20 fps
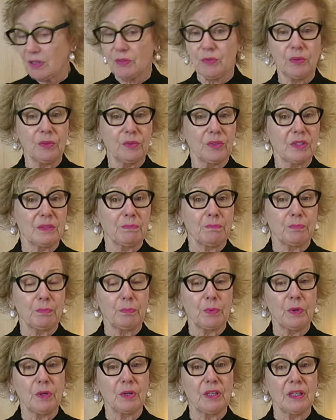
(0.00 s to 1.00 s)
thought this
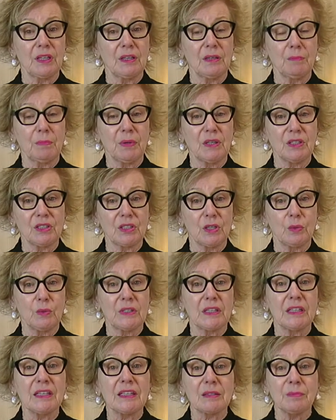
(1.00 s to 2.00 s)
broccoli pesto was
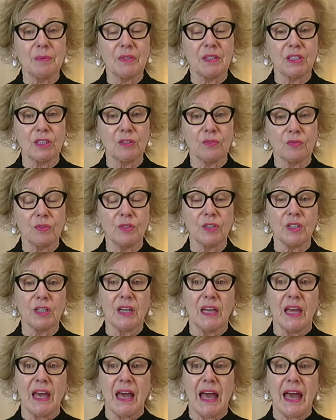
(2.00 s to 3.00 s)
a little bit different,
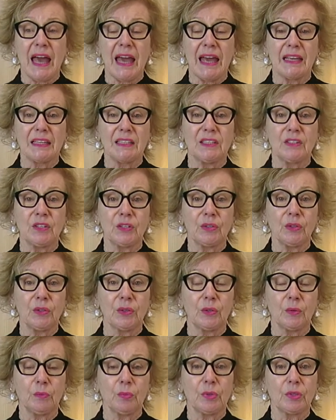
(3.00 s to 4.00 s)
and you
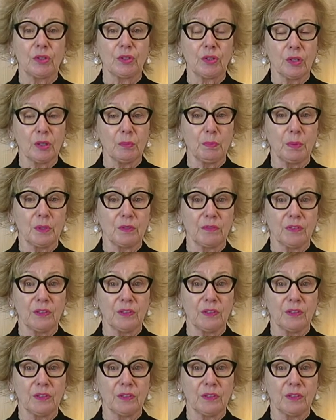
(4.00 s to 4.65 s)
can put a dollop of